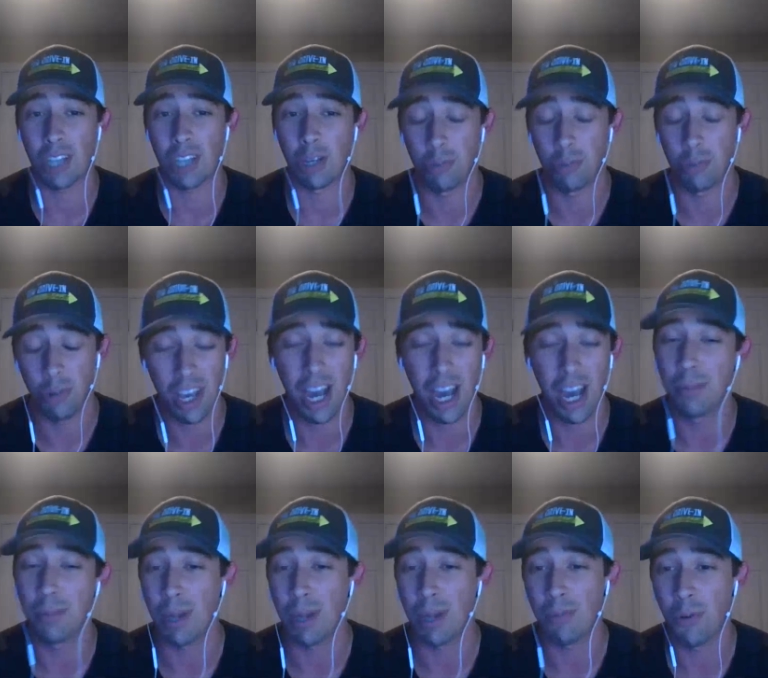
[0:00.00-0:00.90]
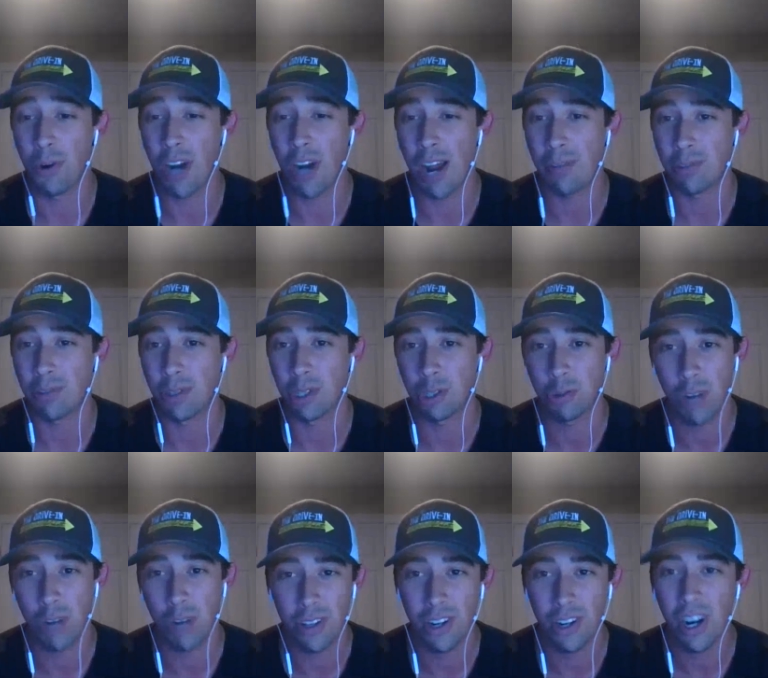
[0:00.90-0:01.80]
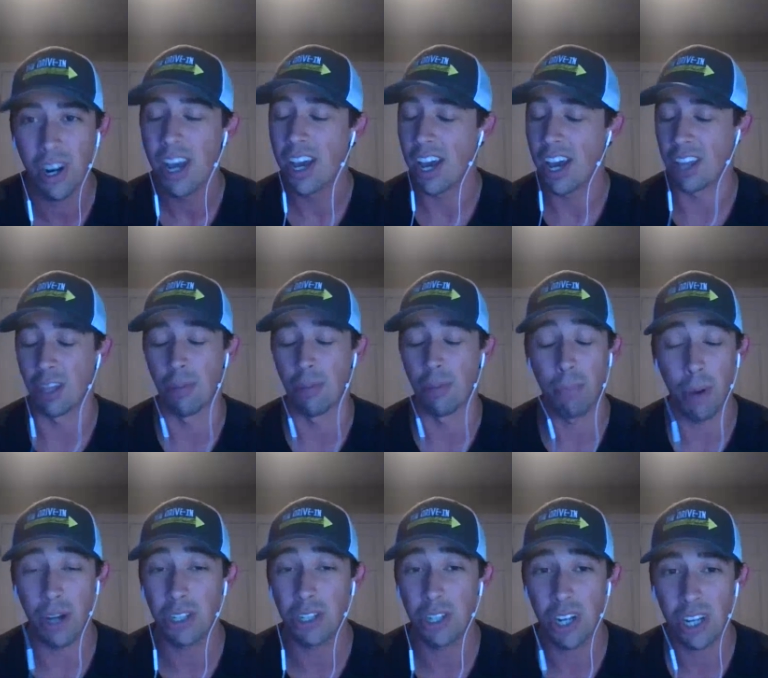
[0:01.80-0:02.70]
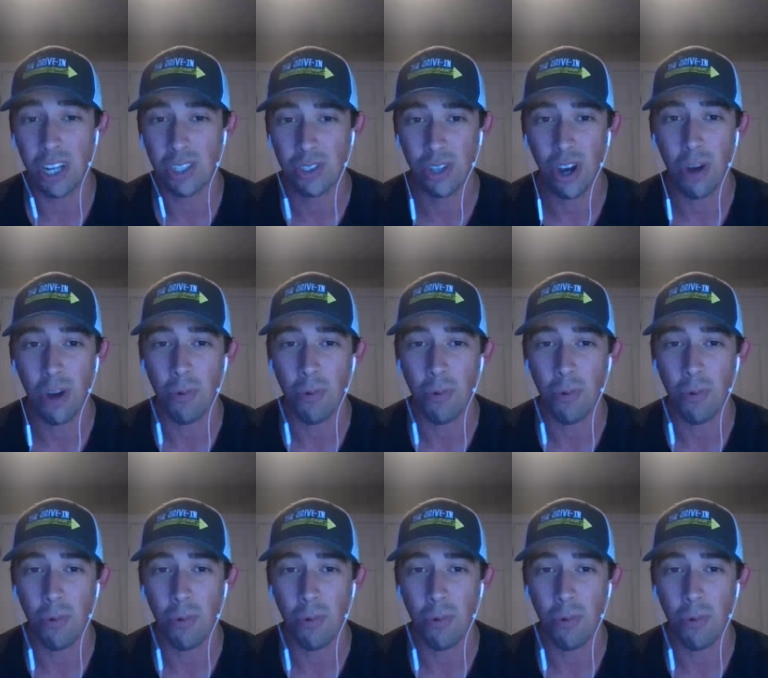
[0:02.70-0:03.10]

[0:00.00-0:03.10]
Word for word: I was really hyped up for it after the trailer and the budget I saw.